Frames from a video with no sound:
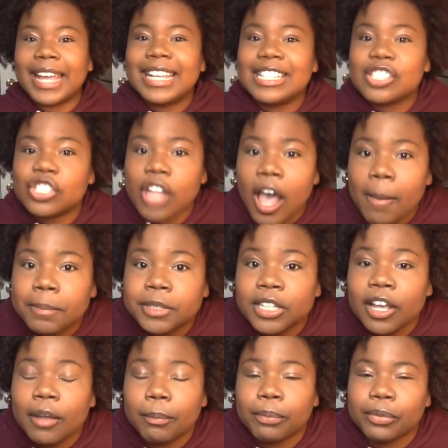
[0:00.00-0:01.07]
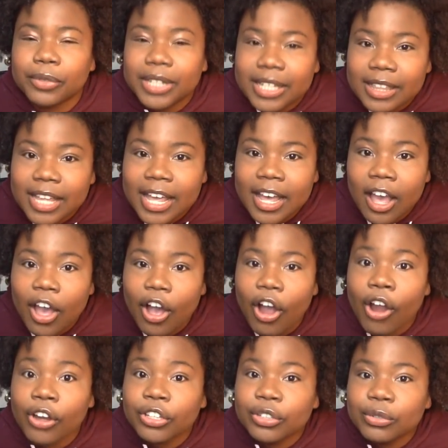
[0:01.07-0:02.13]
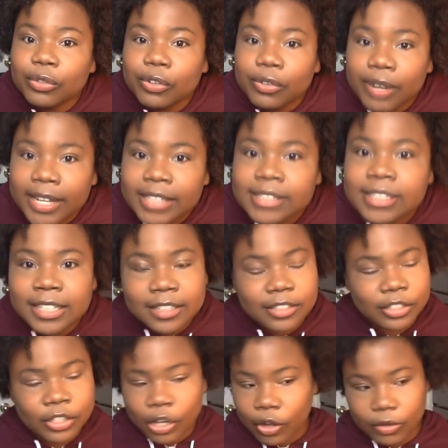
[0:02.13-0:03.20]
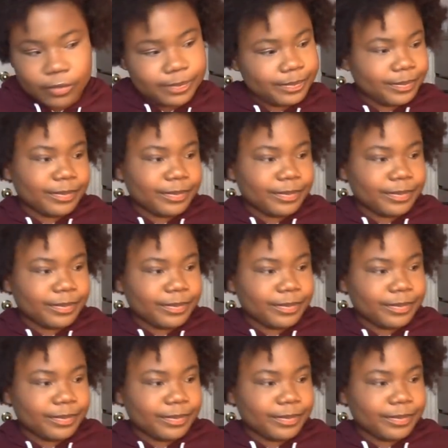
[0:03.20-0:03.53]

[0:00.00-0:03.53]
that he stops breathing? Are you crazy? No.